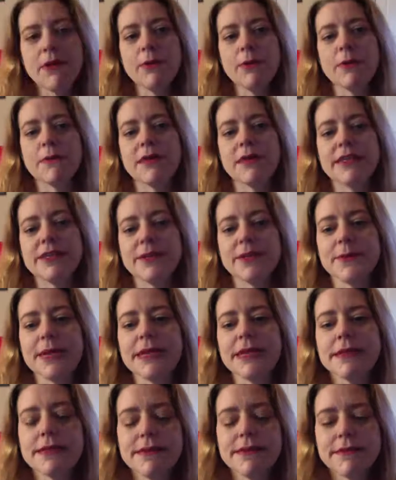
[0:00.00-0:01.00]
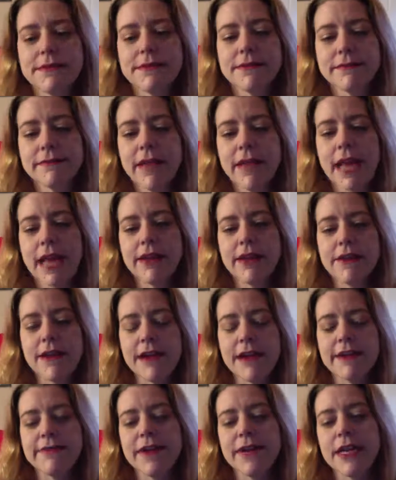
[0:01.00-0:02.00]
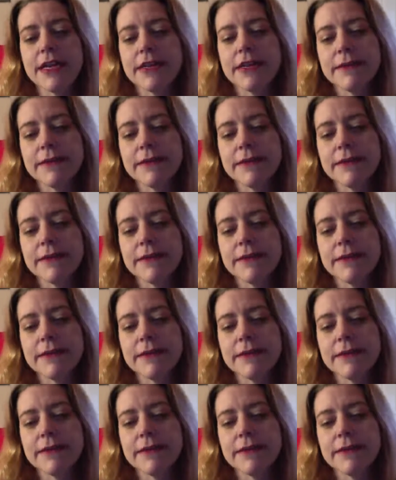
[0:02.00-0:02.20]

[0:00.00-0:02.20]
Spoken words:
Woman in 2 weeks. Ellie, you're not invited.